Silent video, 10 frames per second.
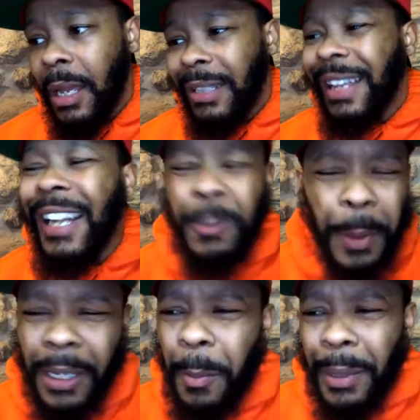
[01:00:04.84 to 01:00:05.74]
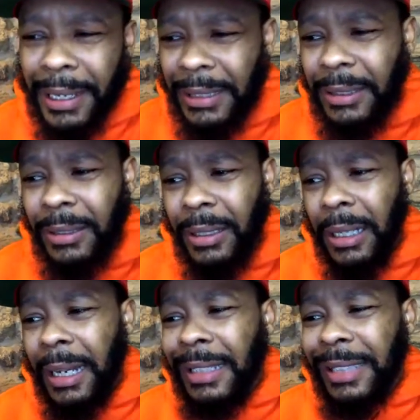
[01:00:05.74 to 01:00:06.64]
that's been the biggest
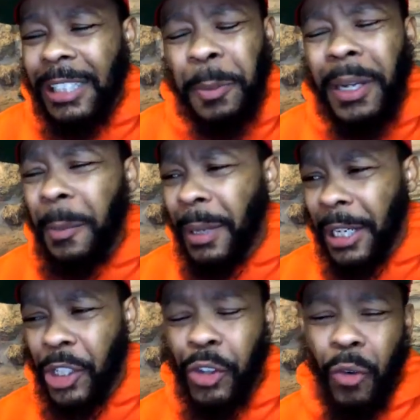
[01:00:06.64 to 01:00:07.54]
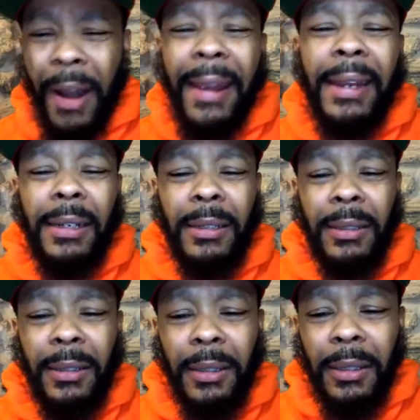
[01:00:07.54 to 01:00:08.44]
drain,
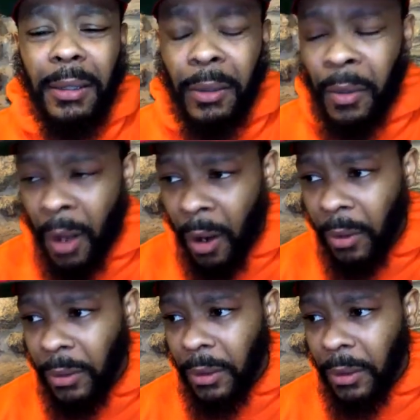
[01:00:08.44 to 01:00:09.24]
you know.